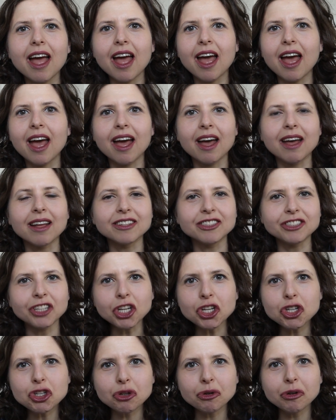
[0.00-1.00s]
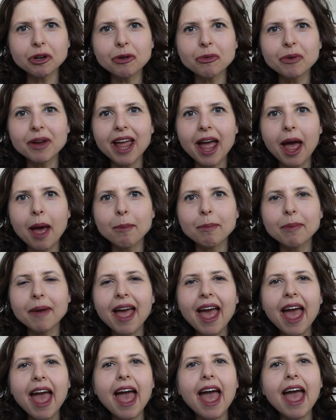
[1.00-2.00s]
a dictionary app,
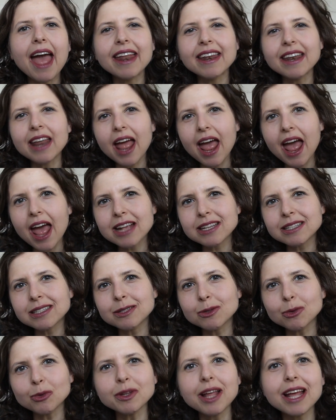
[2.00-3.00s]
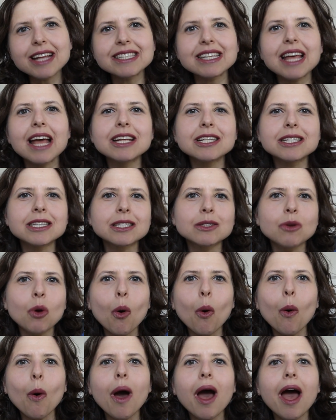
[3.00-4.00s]
and as soon as I
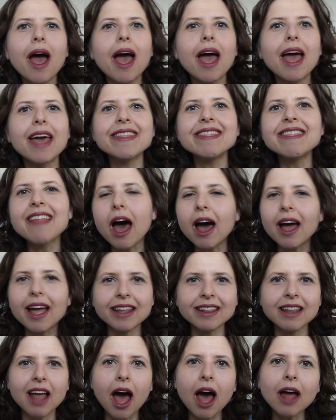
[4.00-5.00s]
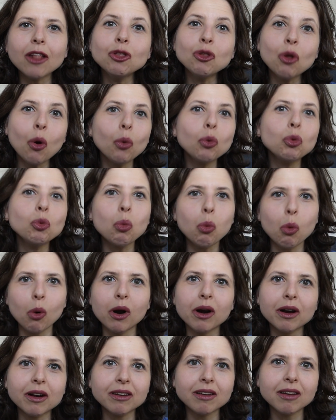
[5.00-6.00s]
saw an unknown
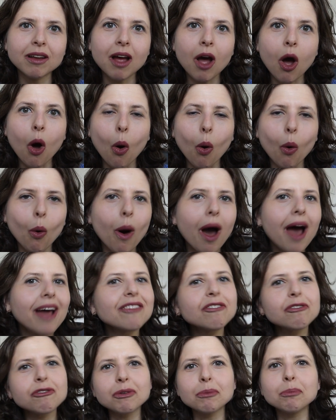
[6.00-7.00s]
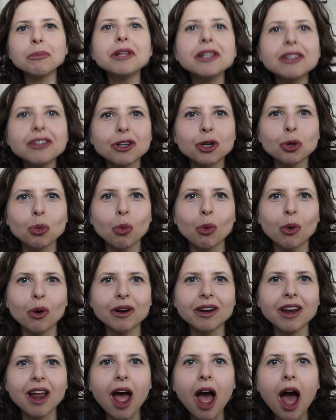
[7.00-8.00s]
word or unfamiliar
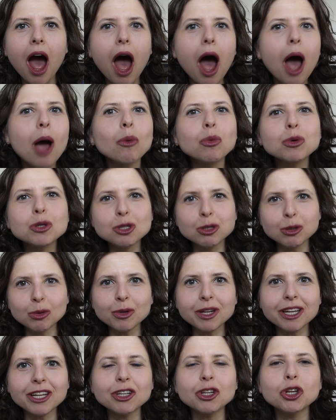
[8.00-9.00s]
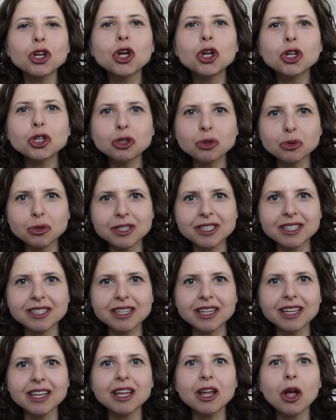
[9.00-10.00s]
word, I was looking to
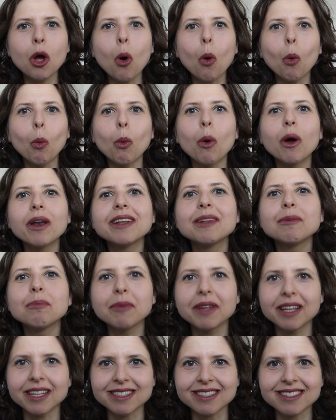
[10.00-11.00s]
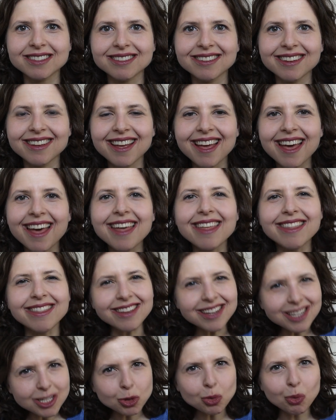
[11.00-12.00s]
see what it means.
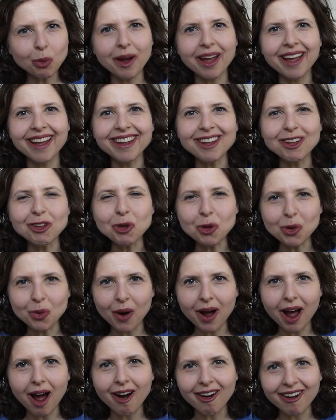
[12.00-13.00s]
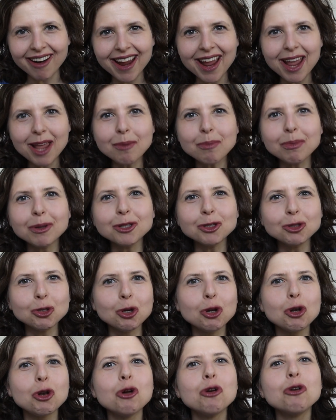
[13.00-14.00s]
This way you are able
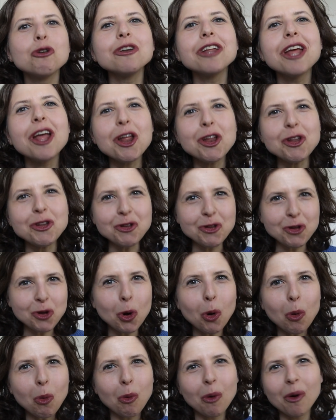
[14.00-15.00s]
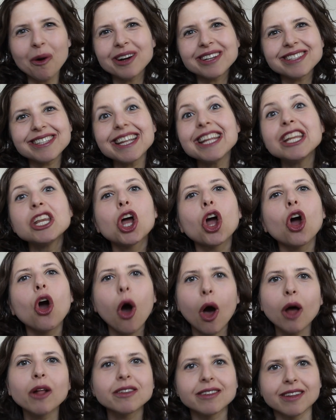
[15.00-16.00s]
to learn new words in a
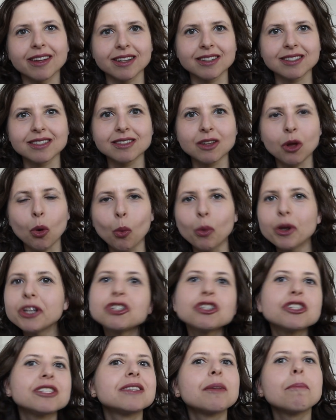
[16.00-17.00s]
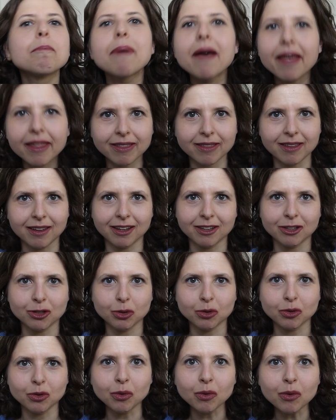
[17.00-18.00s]
context, which is the best thing
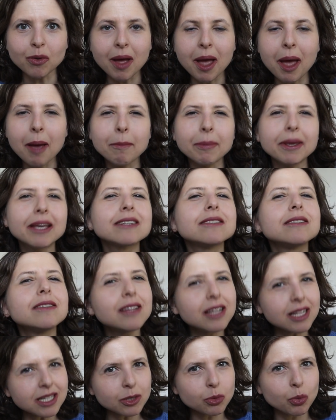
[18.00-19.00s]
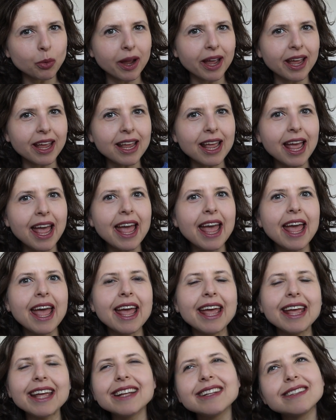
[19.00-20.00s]
to do, because this way
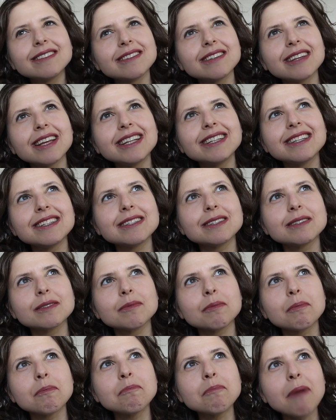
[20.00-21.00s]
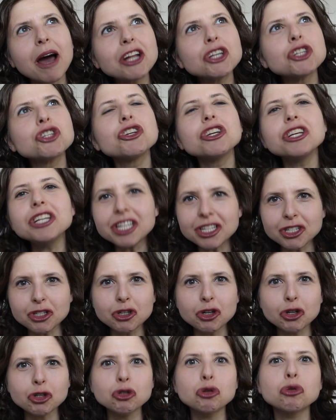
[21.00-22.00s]
it is much
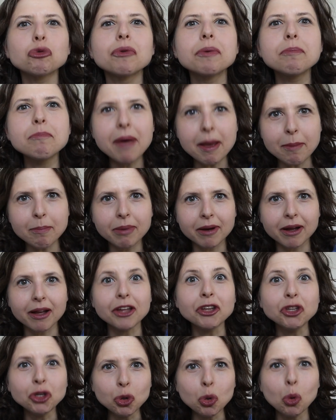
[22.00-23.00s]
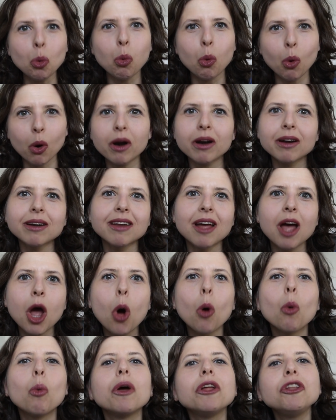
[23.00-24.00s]
easier to remember a new word
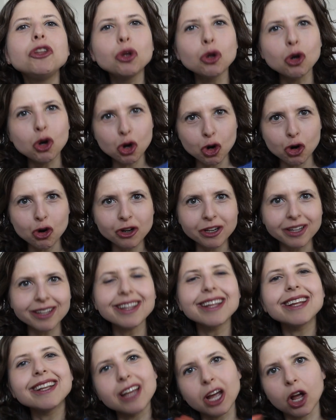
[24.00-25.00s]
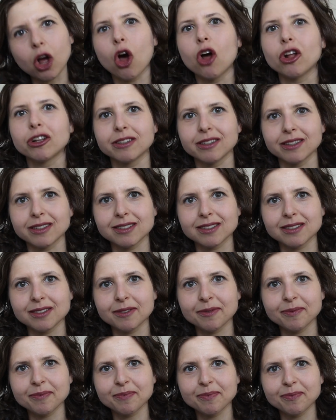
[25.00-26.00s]
when you learn it in a
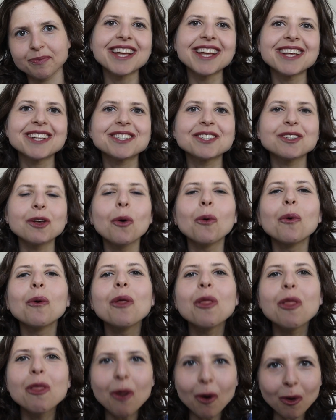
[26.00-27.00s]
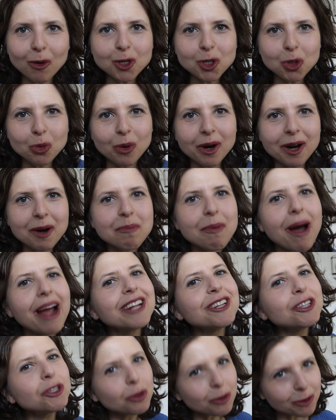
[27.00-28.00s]
context. So those were
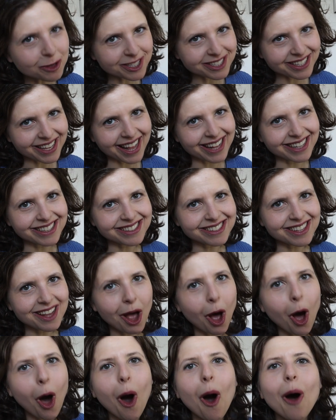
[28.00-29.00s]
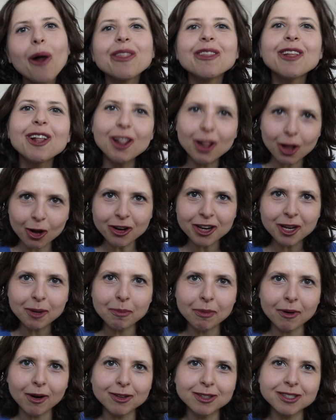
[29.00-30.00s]
my 2 cents on the
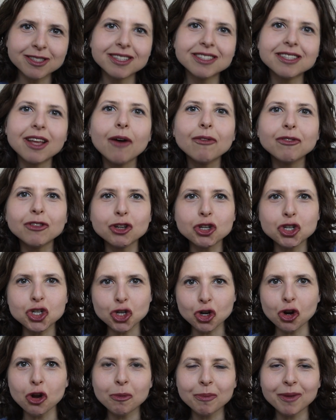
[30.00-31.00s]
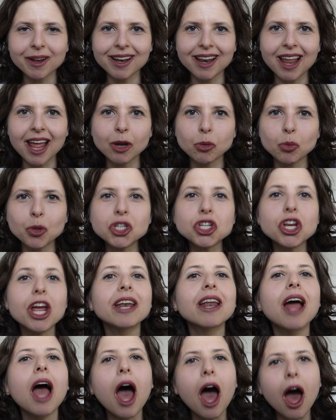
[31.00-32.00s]
learning process of the German language
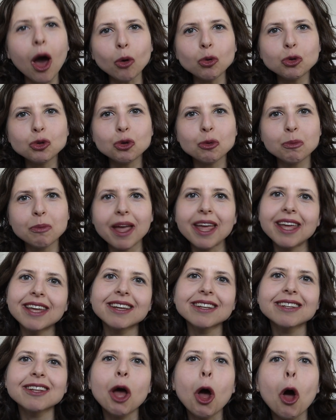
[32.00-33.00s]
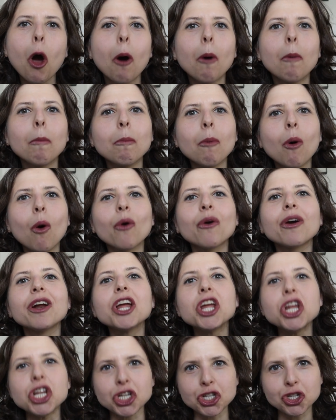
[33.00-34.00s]
and how to make it
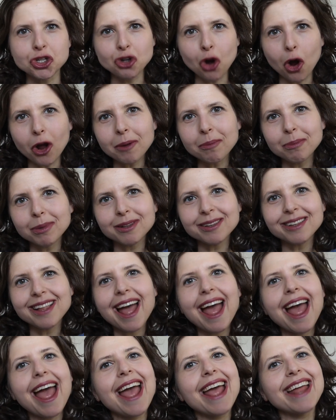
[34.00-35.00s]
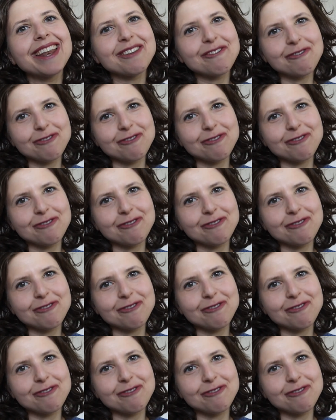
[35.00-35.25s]
more enjoyable and